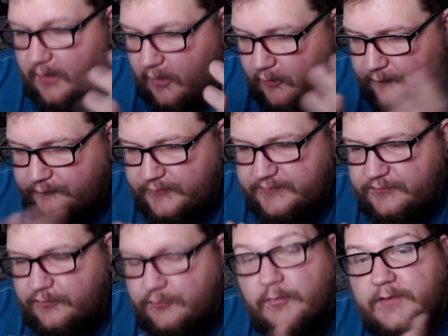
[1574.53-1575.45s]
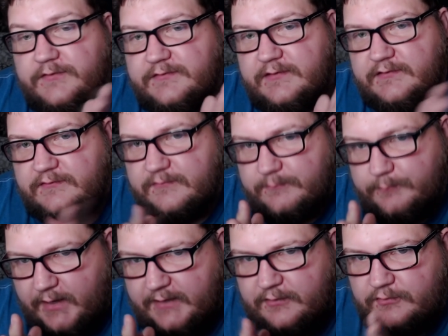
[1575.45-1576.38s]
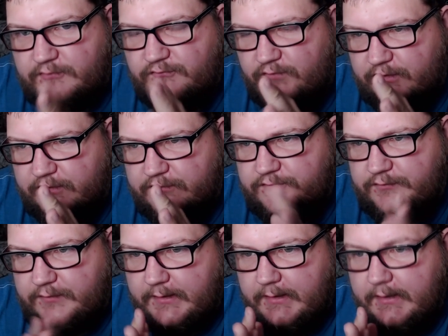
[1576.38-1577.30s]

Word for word: Hopefully soon, once this binder is finished